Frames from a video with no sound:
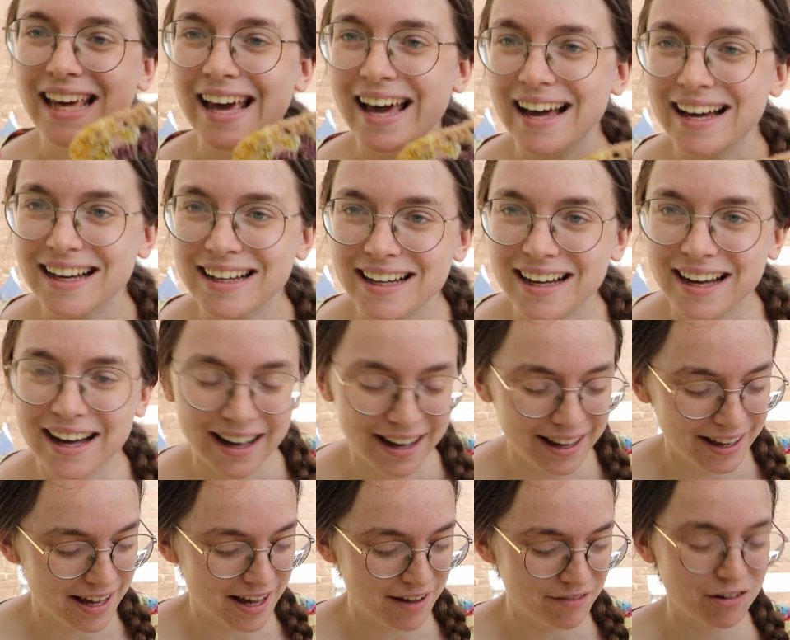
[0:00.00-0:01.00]
Yeah,
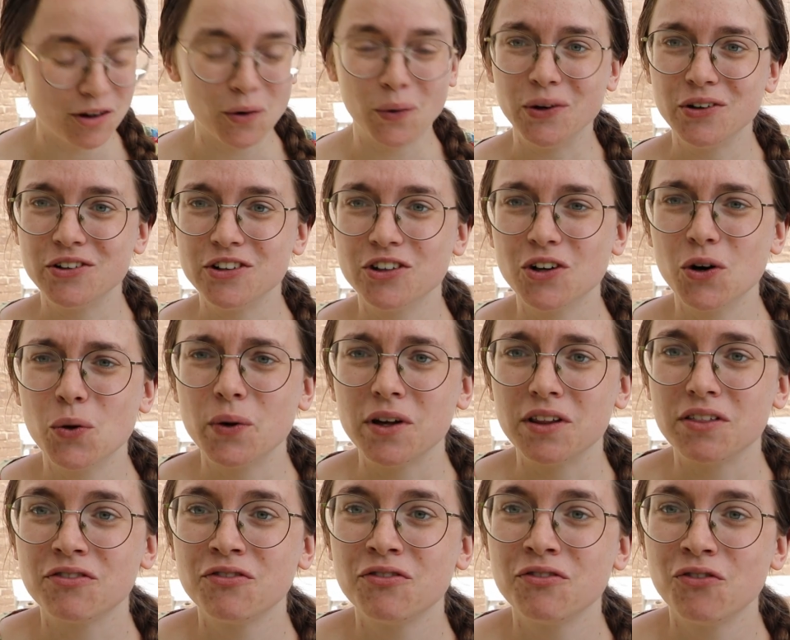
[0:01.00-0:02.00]
I have going to go
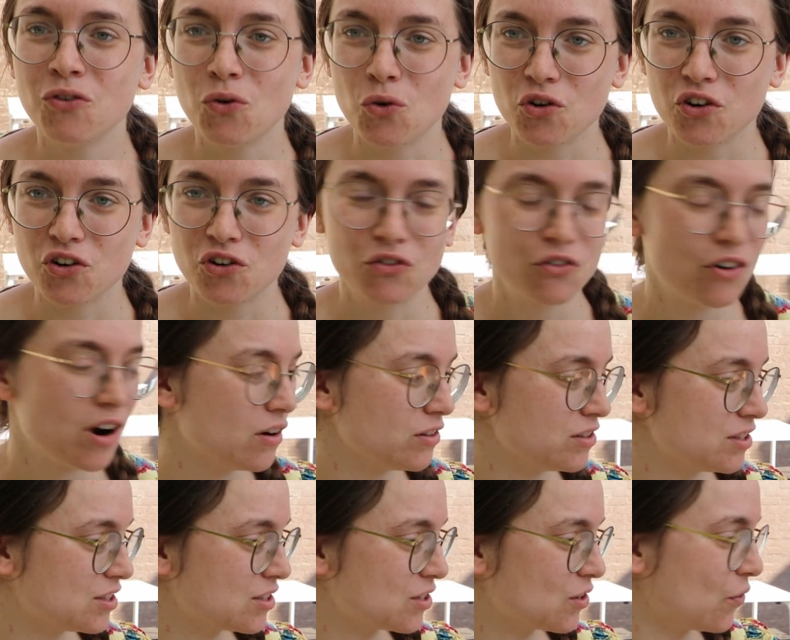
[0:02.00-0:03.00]
with four
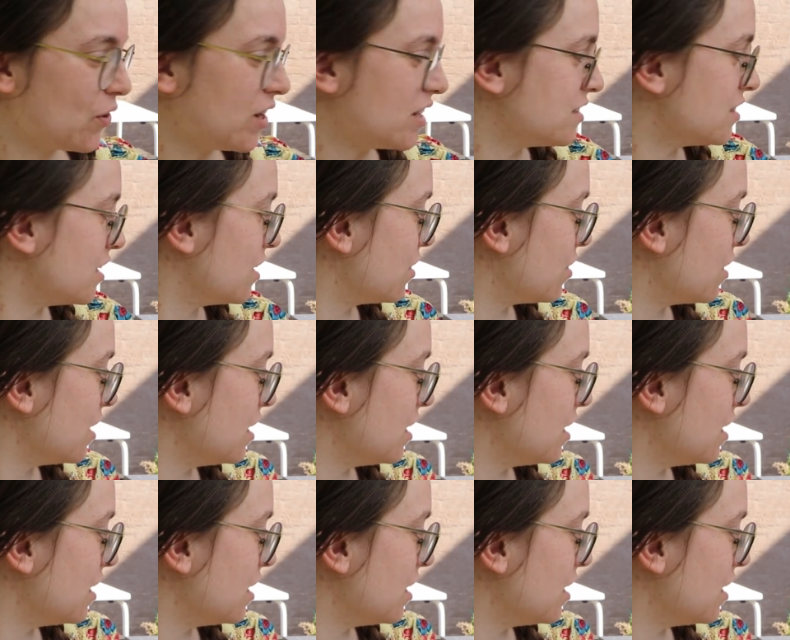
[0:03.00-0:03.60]
round squares, I